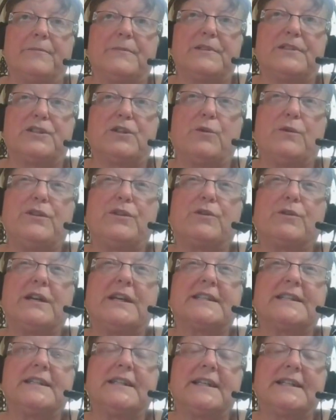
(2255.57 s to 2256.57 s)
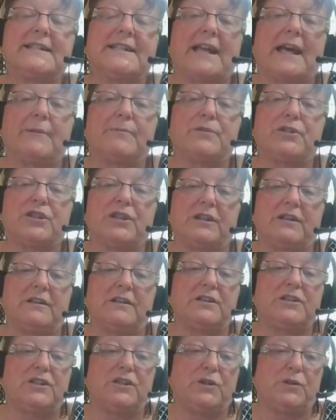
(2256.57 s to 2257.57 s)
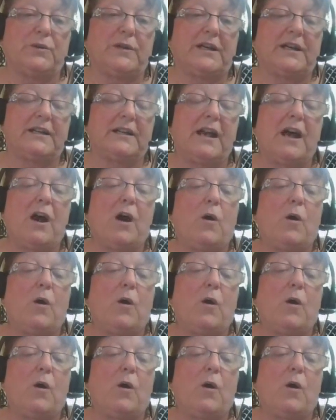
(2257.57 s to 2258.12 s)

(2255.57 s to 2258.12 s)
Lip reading: So there is an exception to it.